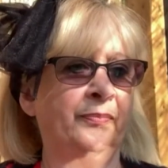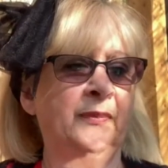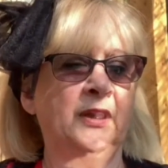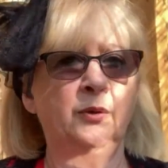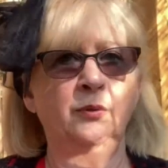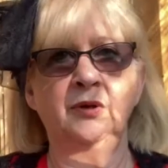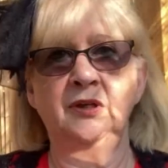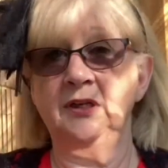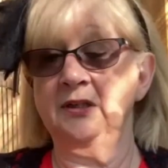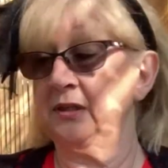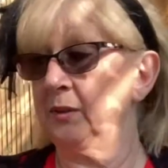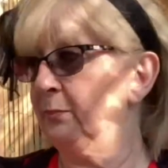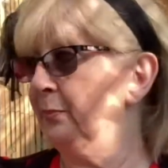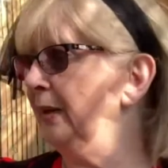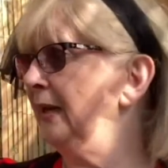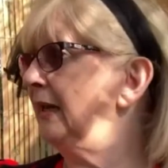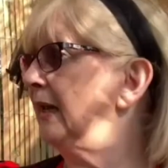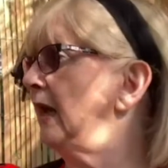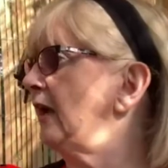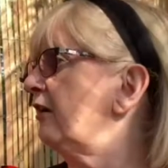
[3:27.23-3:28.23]
which is a
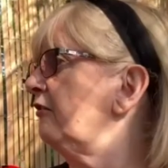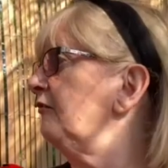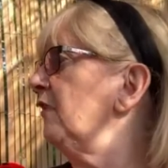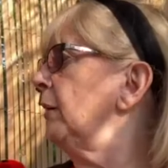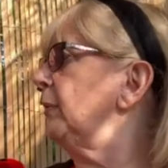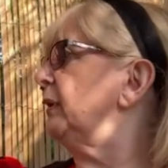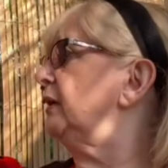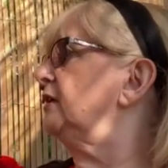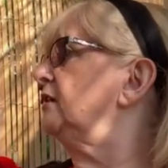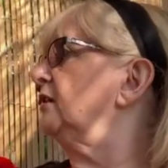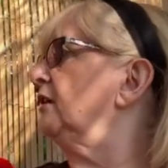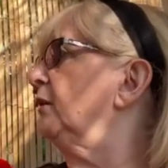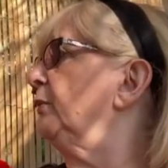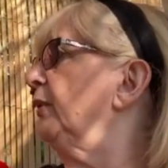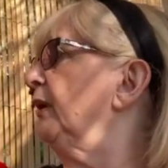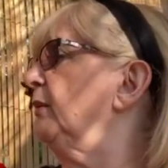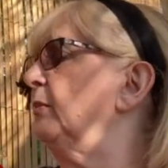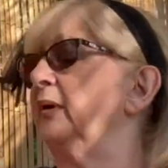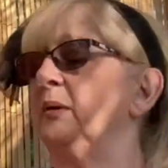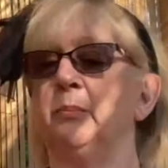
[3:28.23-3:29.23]
bit like a rabbit, Sloppy,
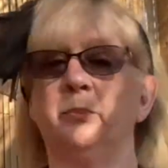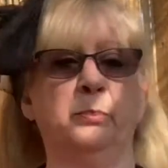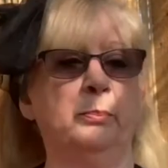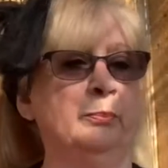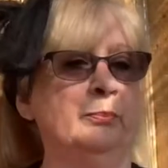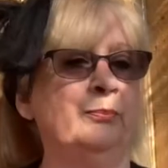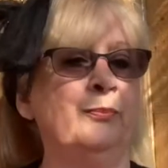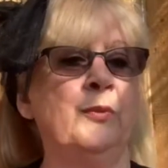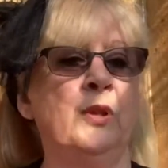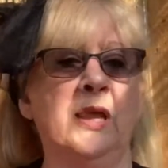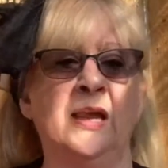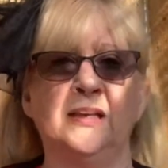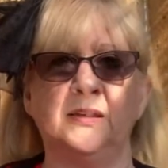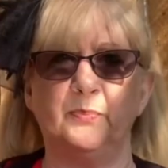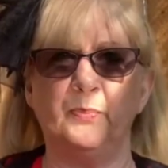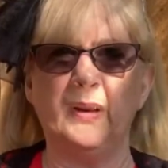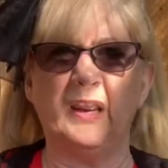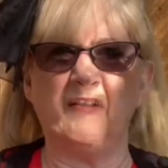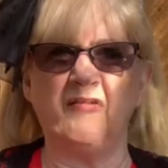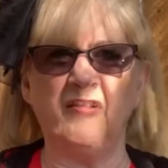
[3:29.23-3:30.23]
but has
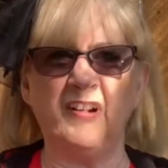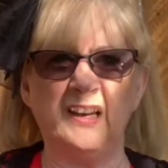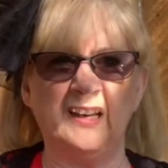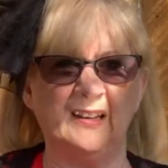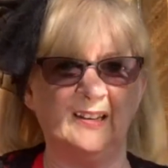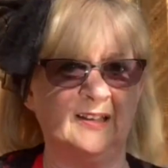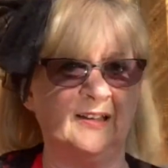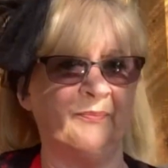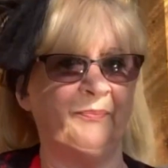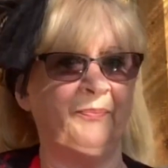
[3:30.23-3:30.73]
bigger ears.